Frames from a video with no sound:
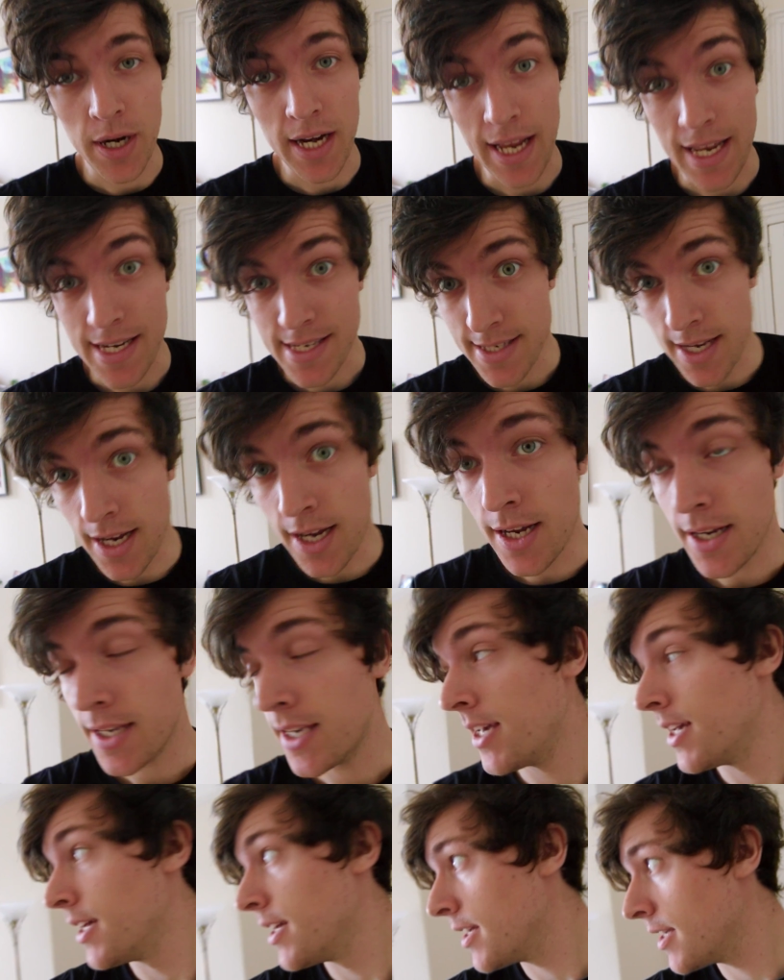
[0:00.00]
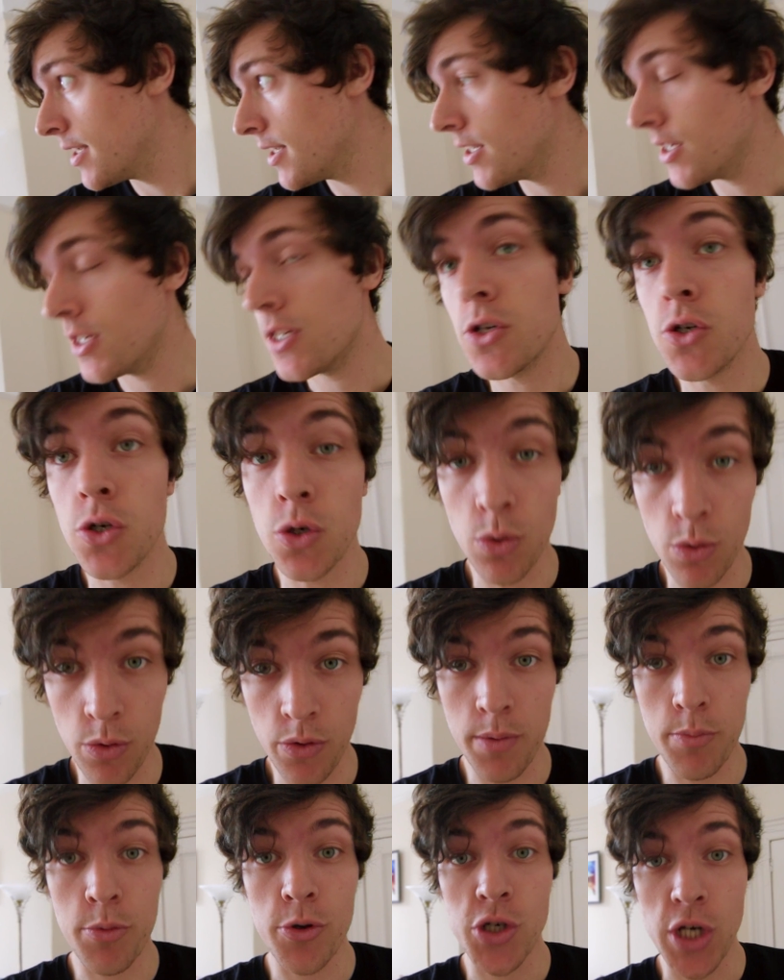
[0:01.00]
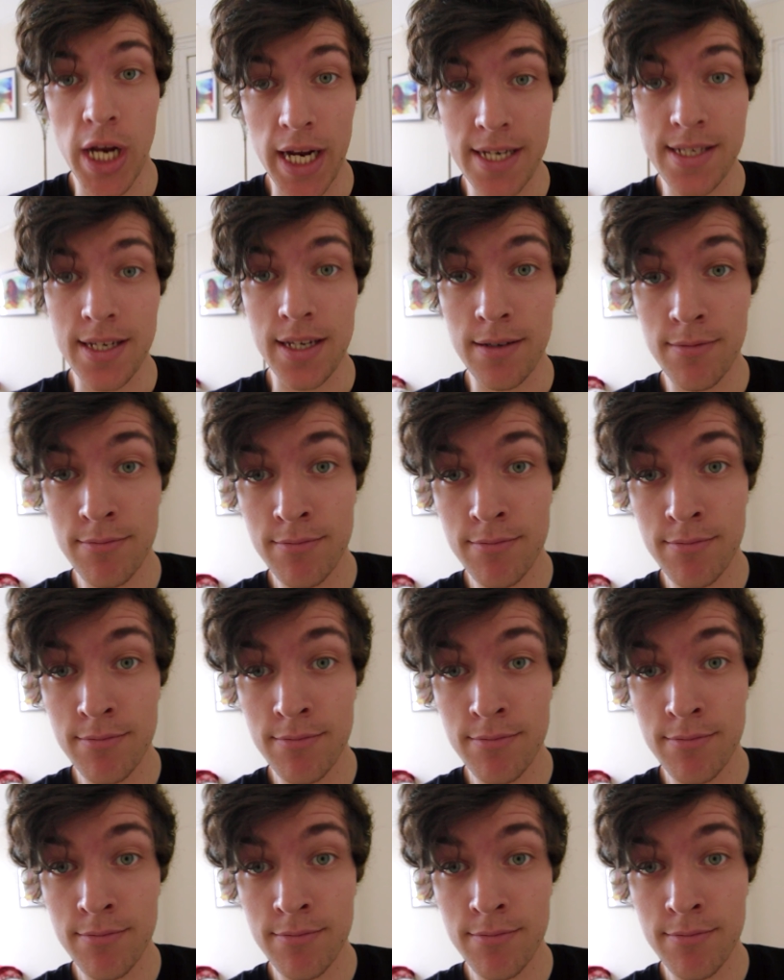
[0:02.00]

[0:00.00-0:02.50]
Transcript: when it gets dark, do all the projecting.